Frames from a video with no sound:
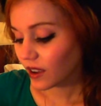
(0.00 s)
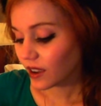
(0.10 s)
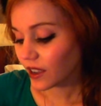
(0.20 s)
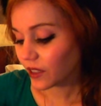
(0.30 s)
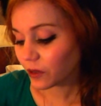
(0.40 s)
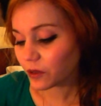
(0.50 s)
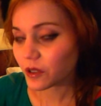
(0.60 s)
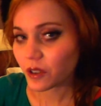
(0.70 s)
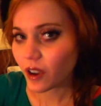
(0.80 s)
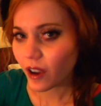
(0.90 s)
in those
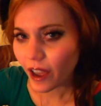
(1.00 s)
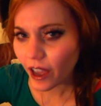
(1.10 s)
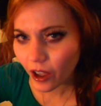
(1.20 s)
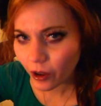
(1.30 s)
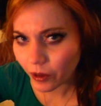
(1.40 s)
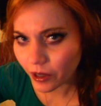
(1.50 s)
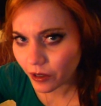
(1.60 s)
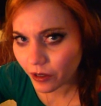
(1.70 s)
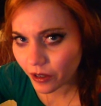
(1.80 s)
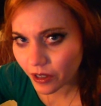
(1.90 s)
harried
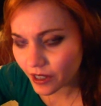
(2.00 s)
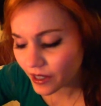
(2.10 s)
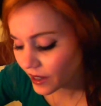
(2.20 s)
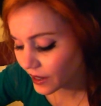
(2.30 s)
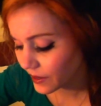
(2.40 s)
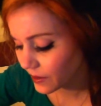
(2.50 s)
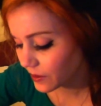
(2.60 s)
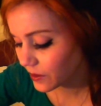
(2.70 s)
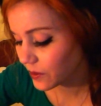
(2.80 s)
30 seconds,